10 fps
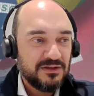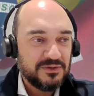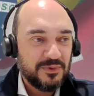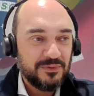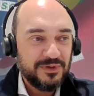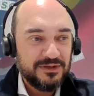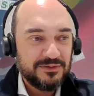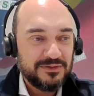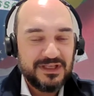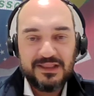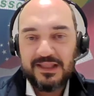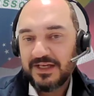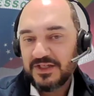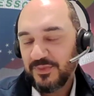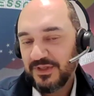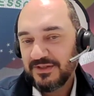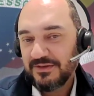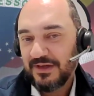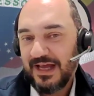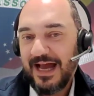not only on the attacks, but
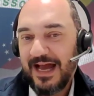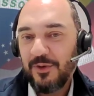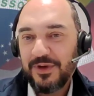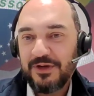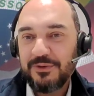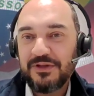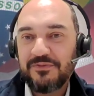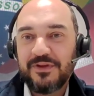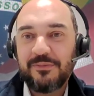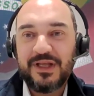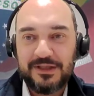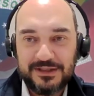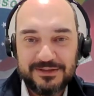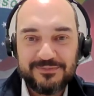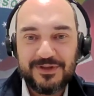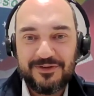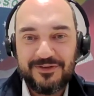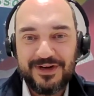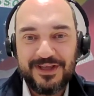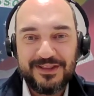how can we defend better,
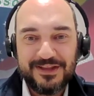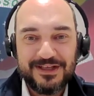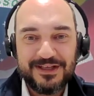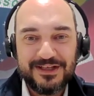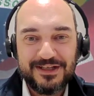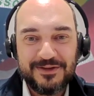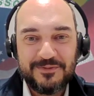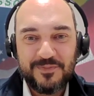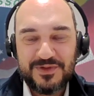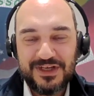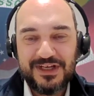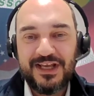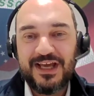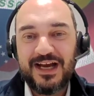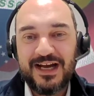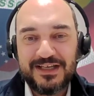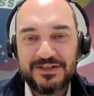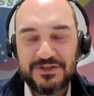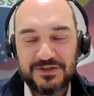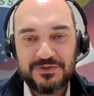right? Taking AI
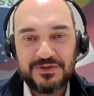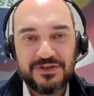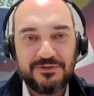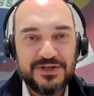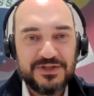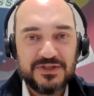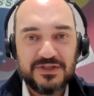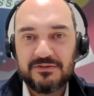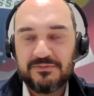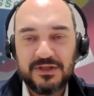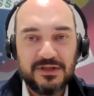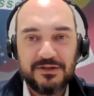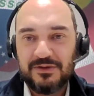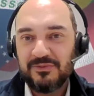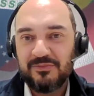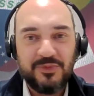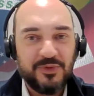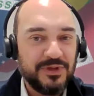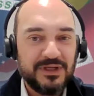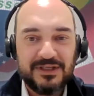into consideration. So I don't know,
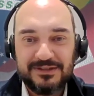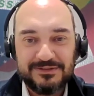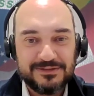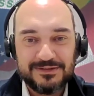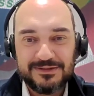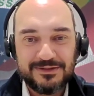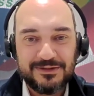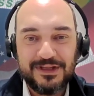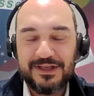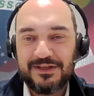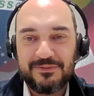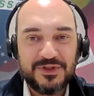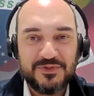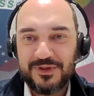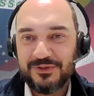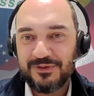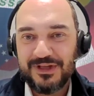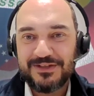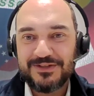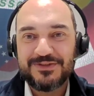Bruna or Lee, which one would
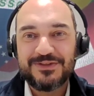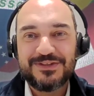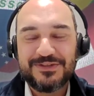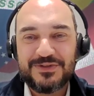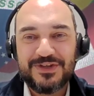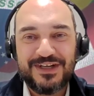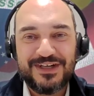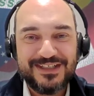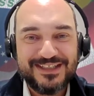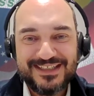like to start?